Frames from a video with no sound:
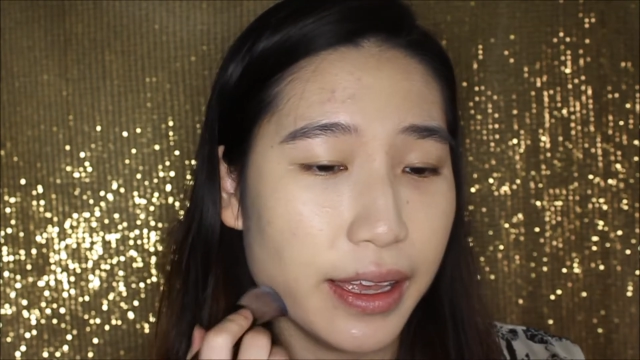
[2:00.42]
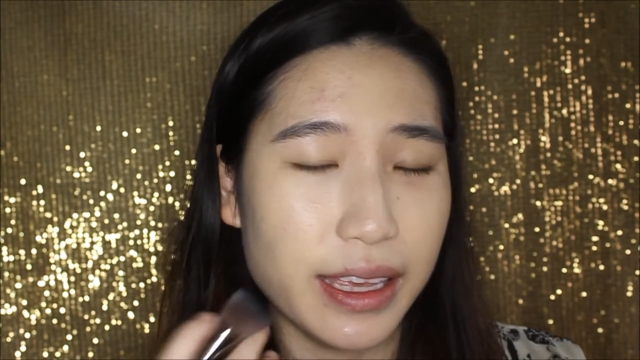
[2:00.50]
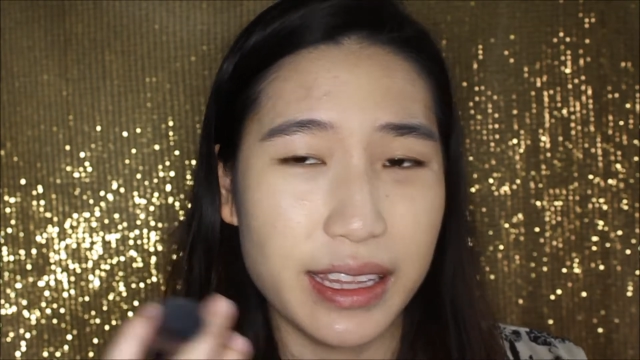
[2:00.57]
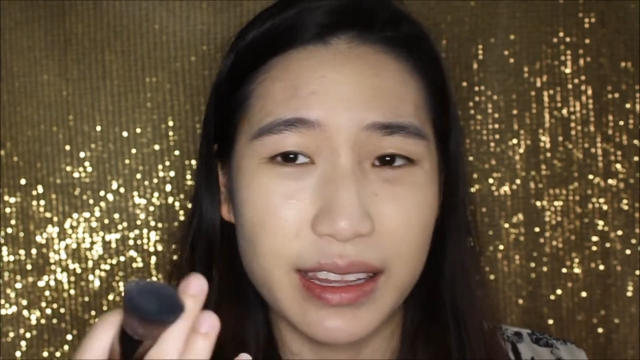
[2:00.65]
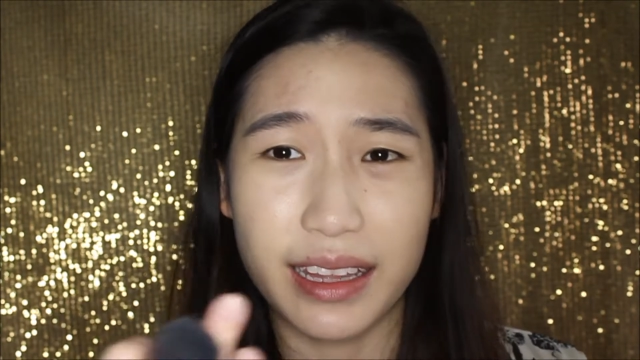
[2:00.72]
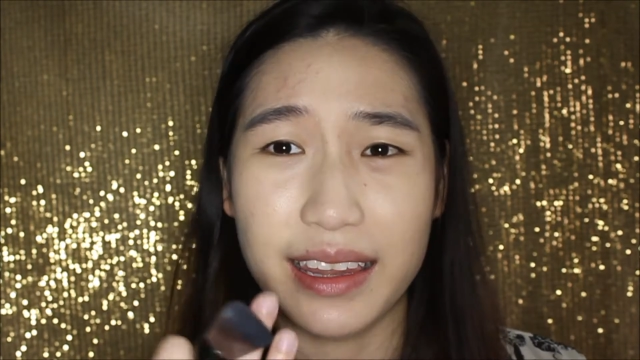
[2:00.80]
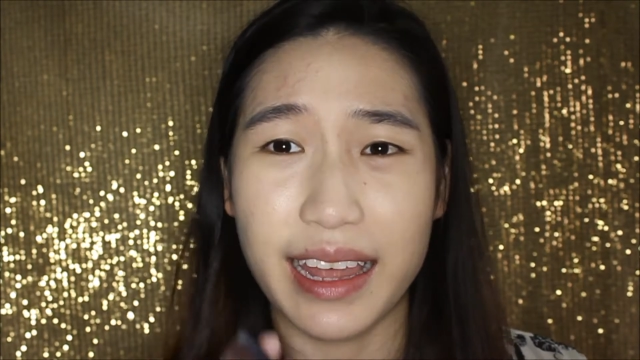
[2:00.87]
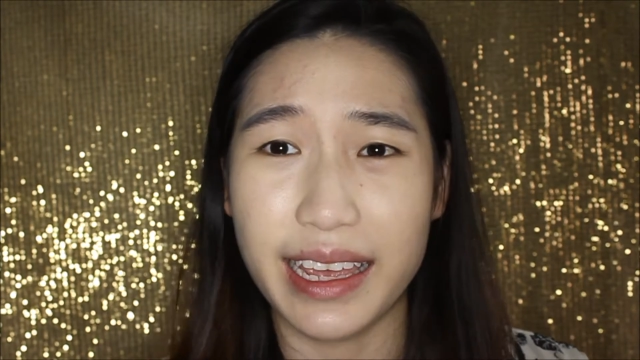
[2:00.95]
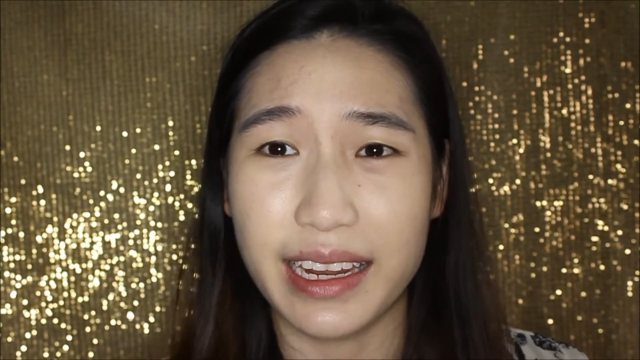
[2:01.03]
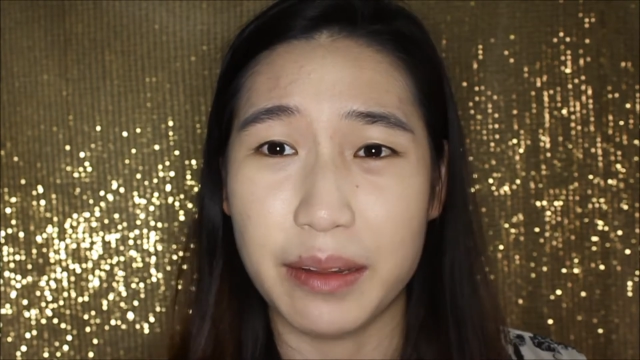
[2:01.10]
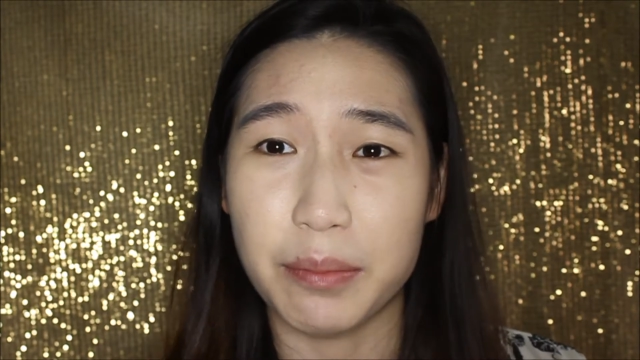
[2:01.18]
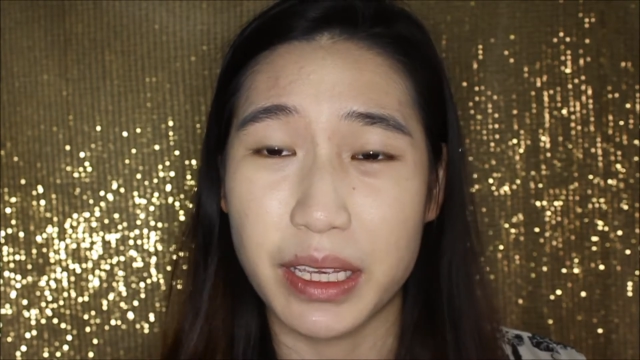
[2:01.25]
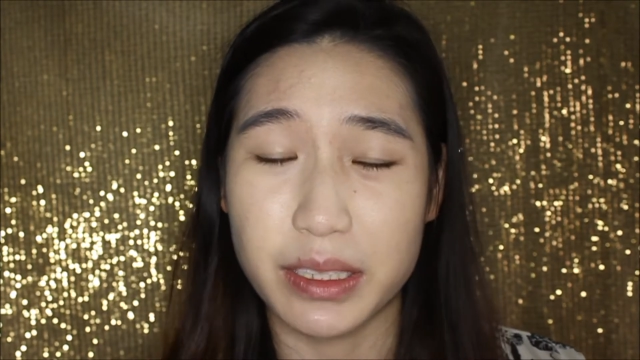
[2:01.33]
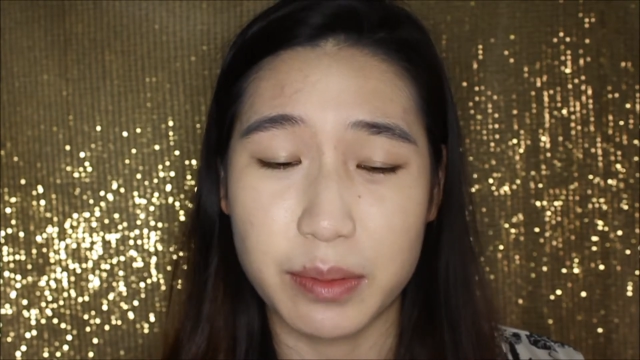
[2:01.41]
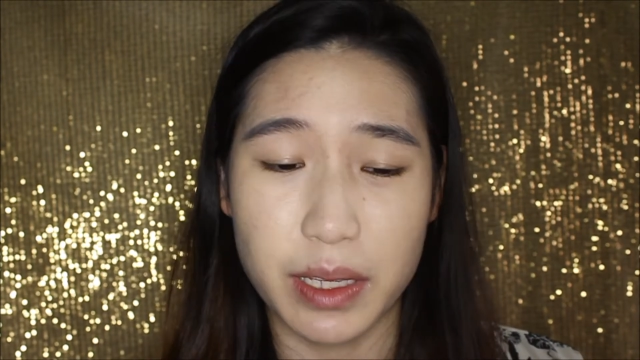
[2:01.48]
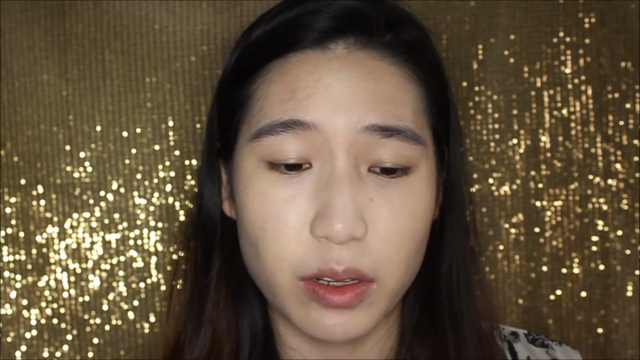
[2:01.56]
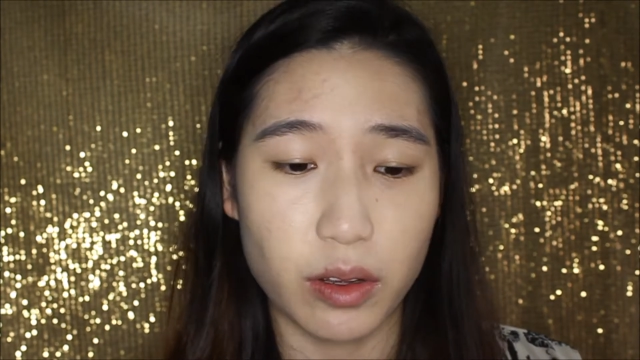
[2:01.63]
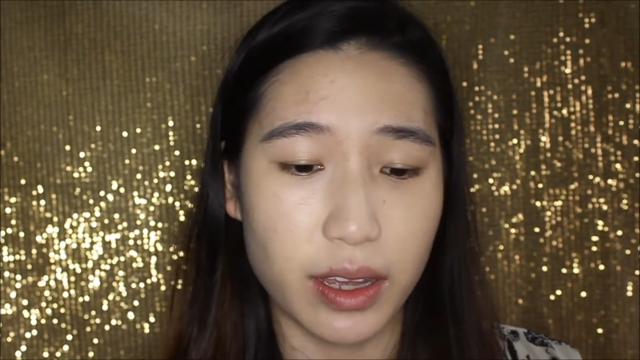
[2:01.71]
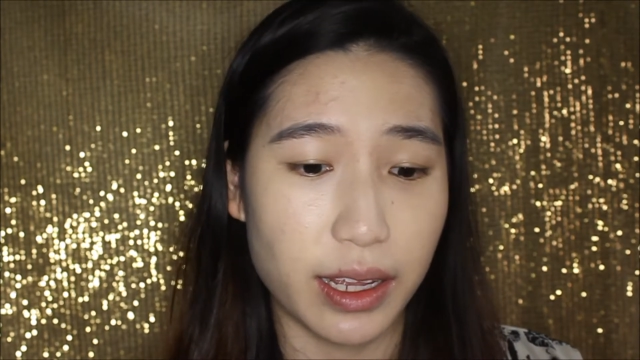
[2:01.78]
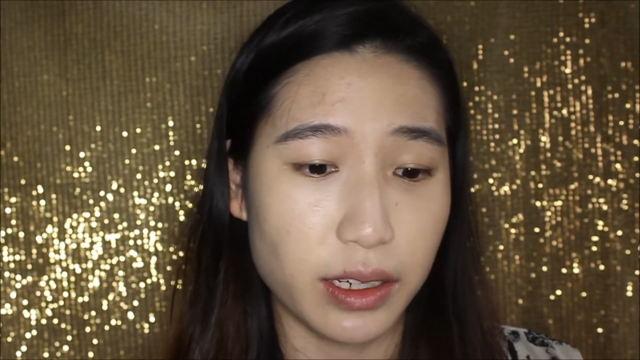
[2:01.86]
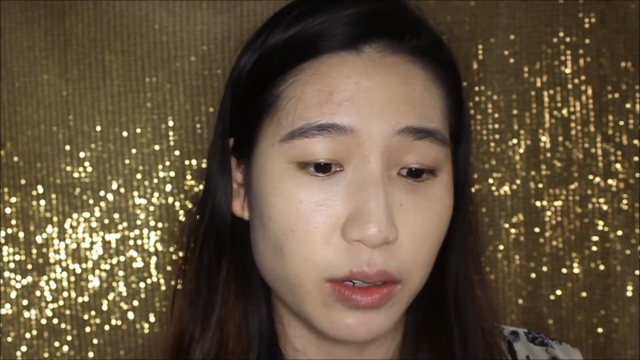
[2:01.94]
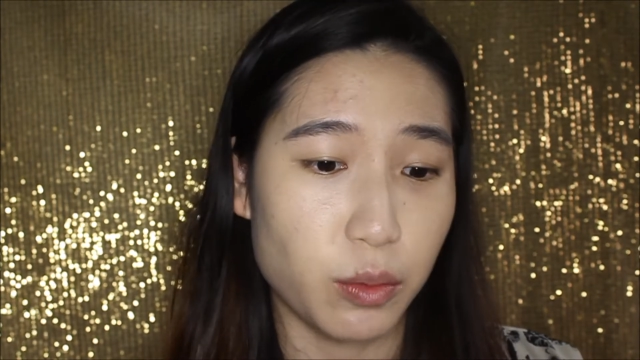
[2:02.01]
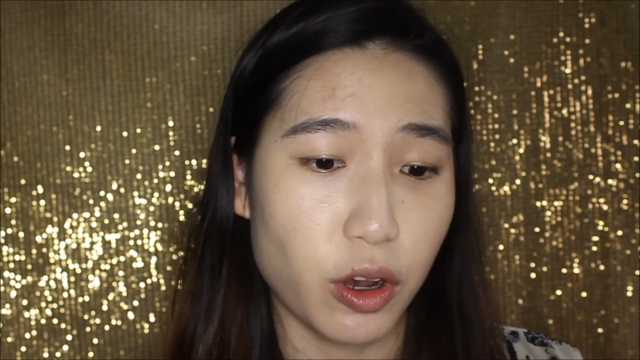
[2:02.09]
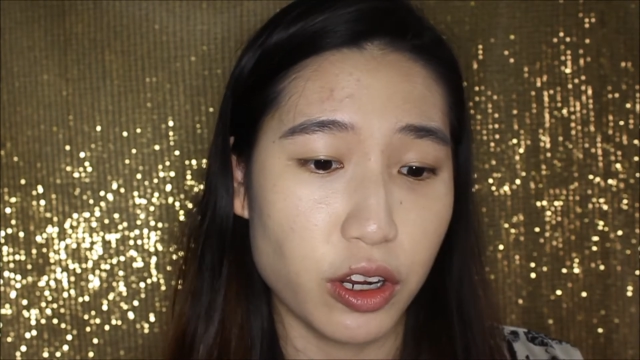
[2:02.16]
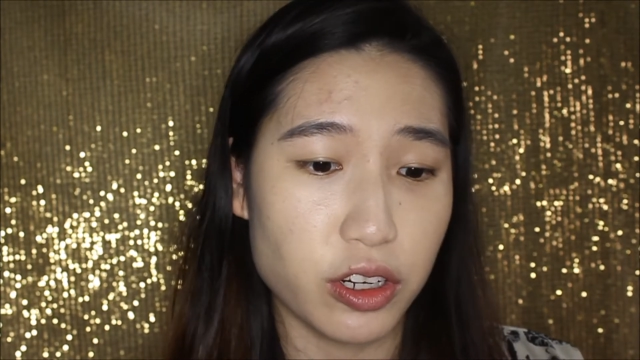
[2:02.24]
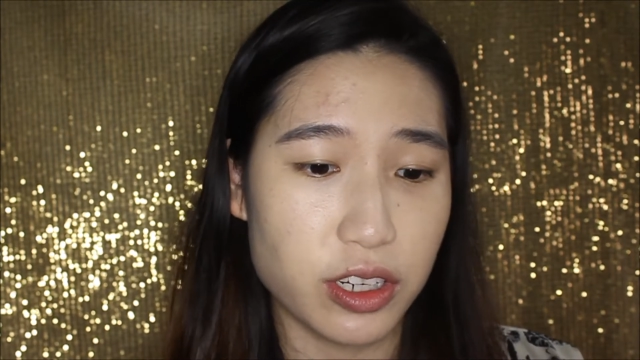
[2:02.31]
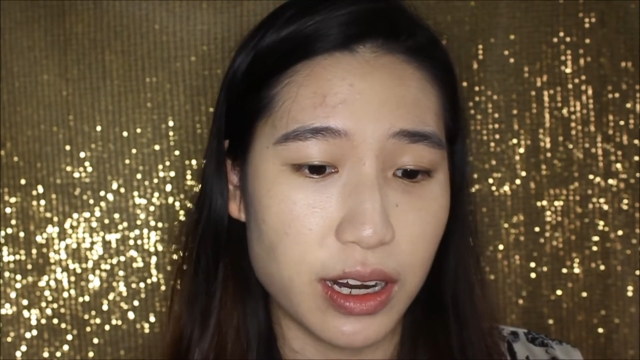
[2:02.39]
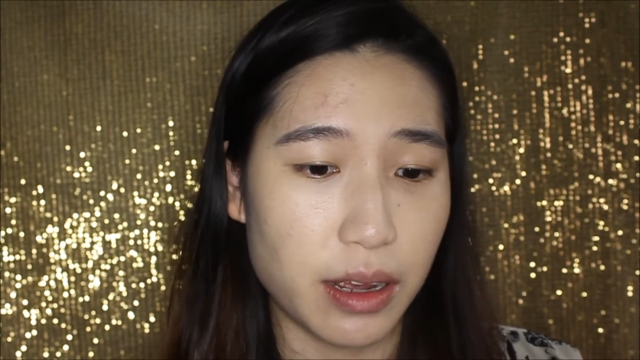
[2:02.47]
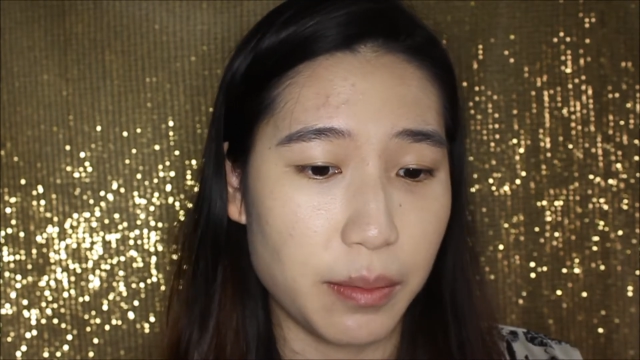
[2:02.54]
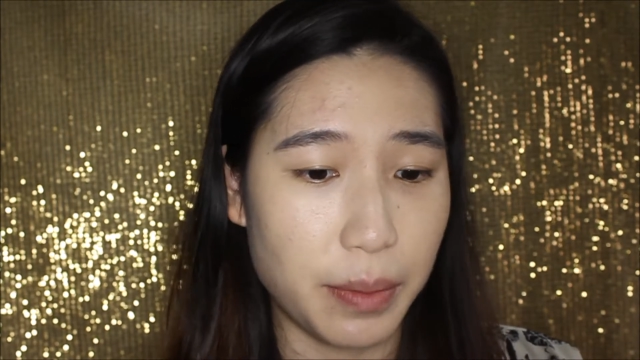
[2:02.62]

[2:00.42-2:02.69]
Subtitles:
In the light it makes me look kind of washed out,